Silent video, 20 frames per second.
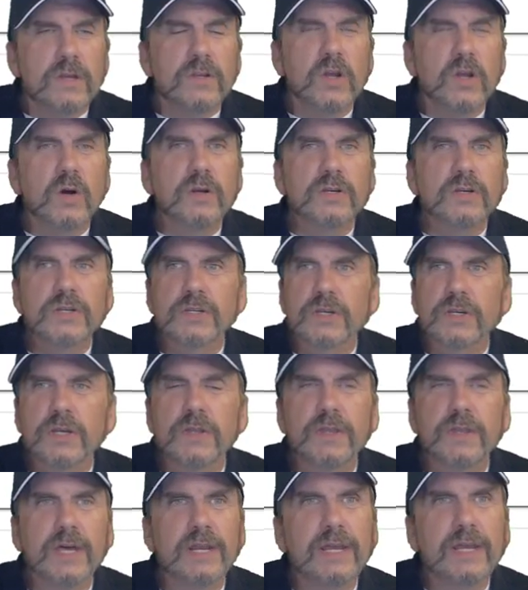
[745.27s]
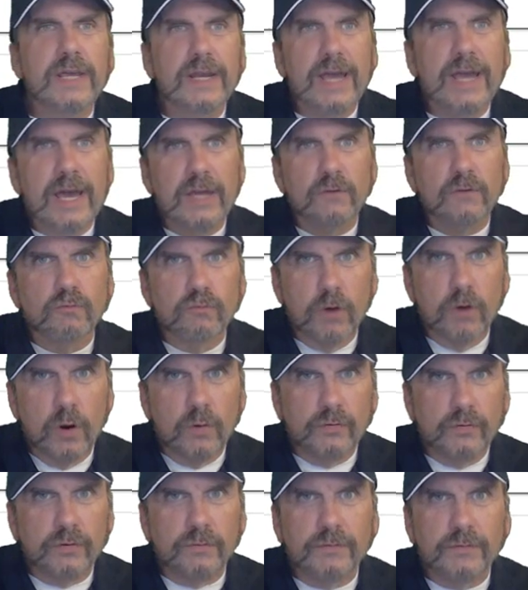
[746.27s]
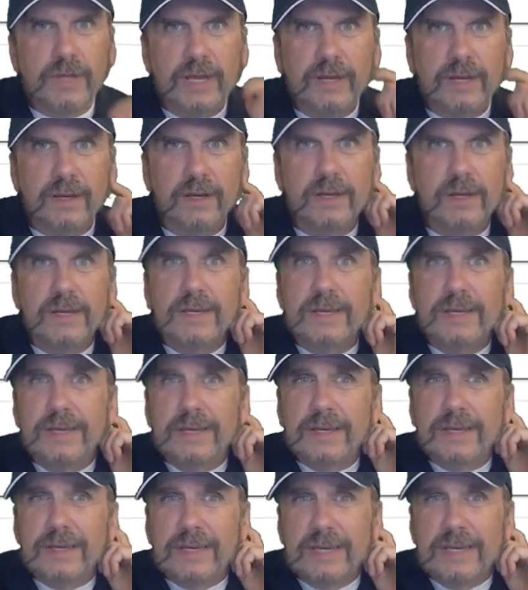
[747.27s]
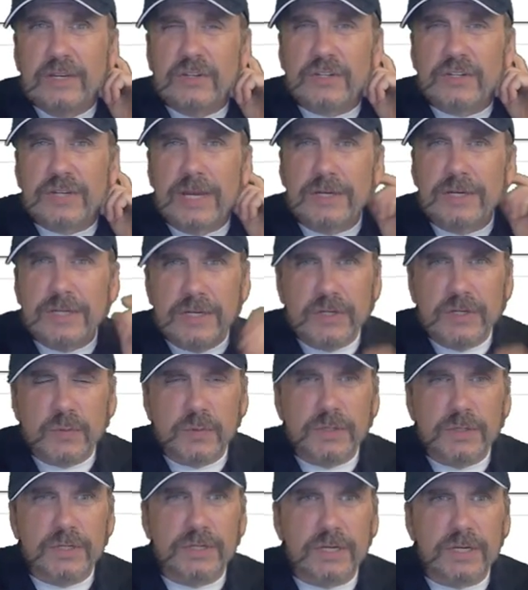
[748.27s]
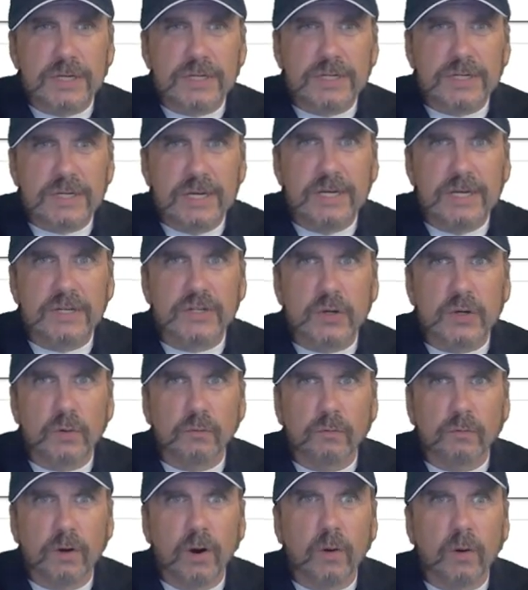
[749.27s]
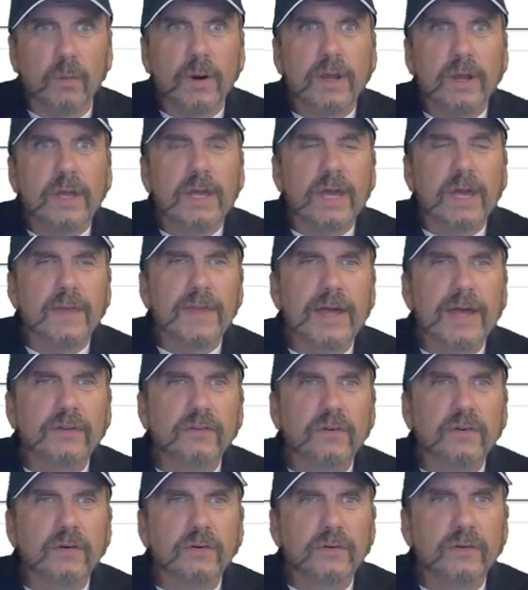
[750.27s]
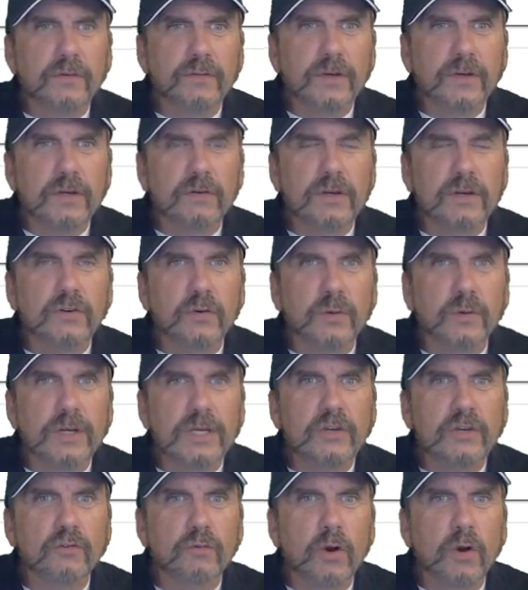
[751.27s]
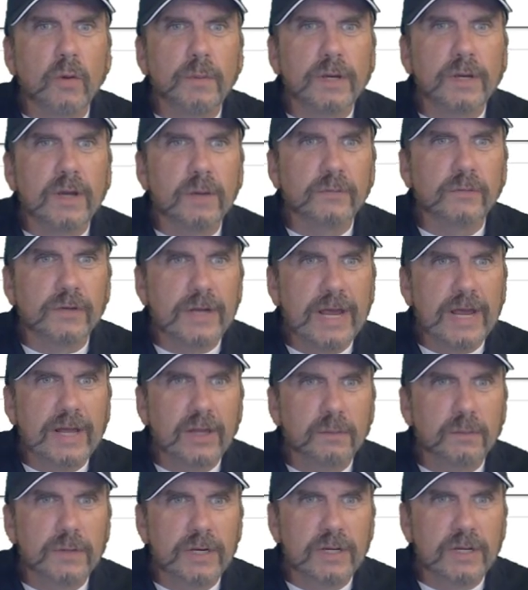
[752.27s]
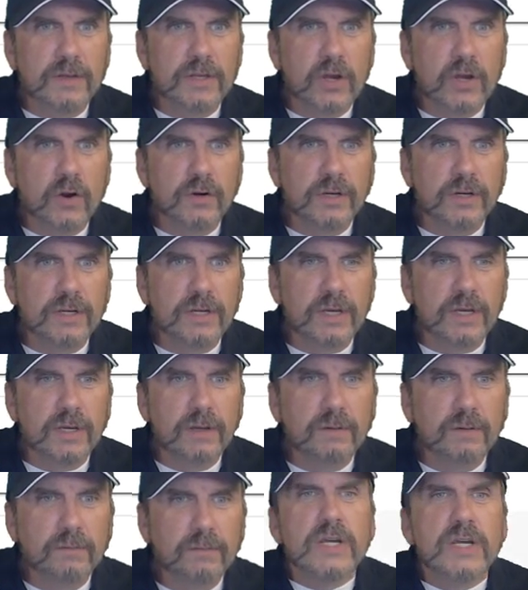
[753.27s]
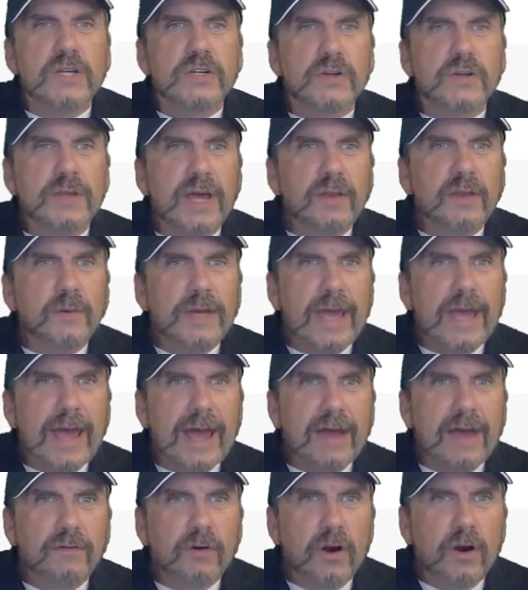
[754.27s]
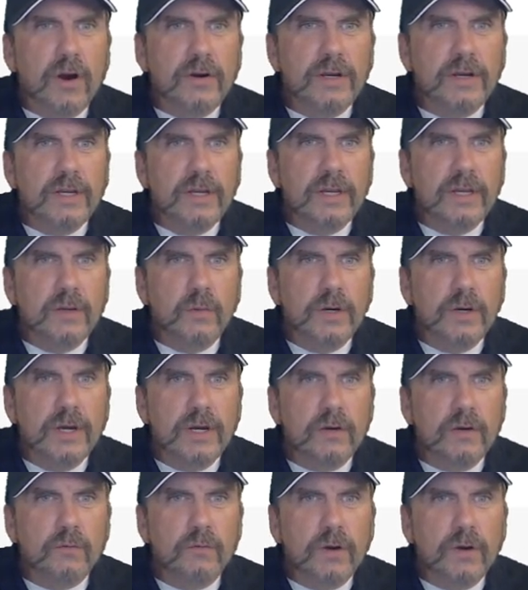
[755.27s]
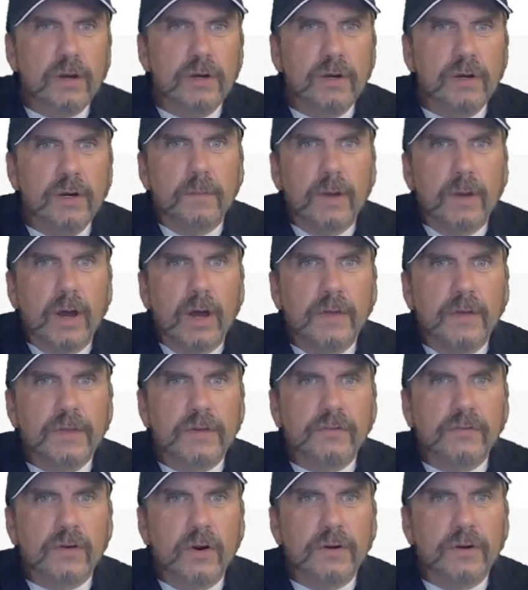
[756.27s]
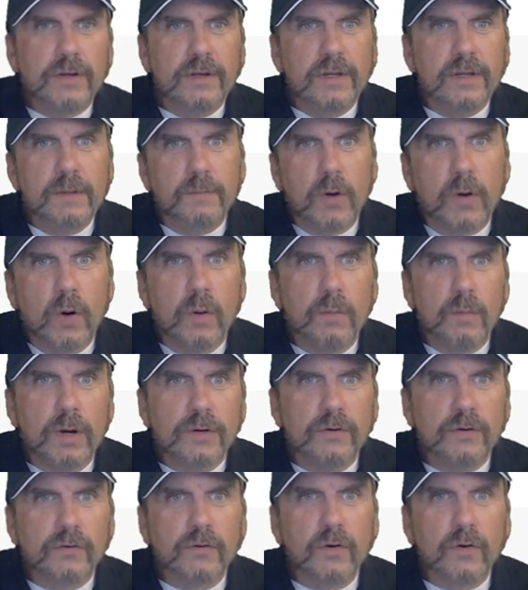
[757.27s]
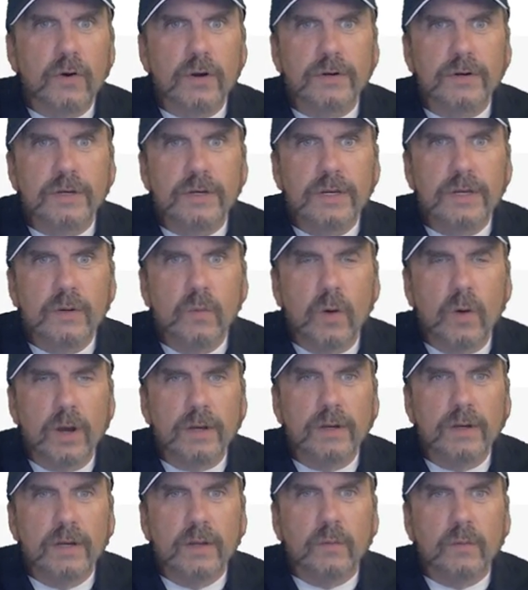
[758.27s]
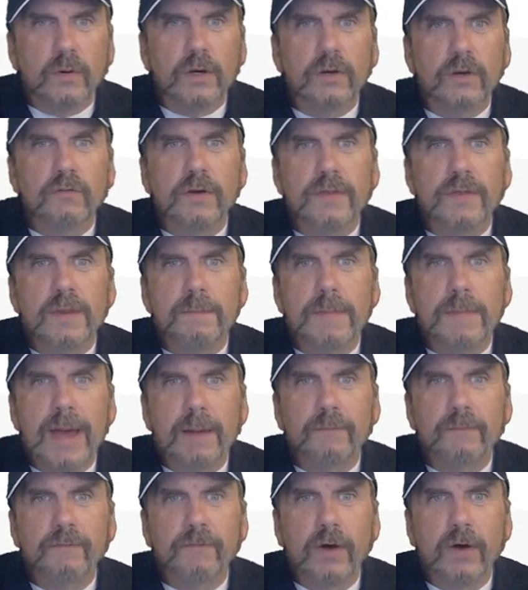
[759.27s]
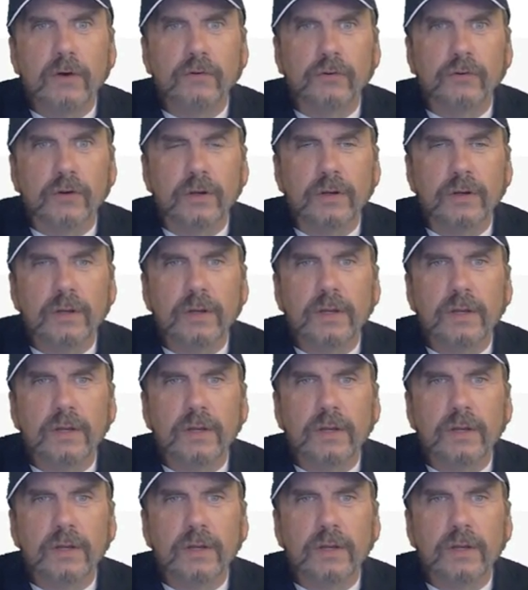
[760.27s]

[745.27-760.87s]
Notice that it had rows of data. Each sentence was in its own row, and that's going to figure into it. Each row becomes an element in the RDD. So now that we have our RDD, we're going to run on this RDD poem_RDD1, we're going to run the map function.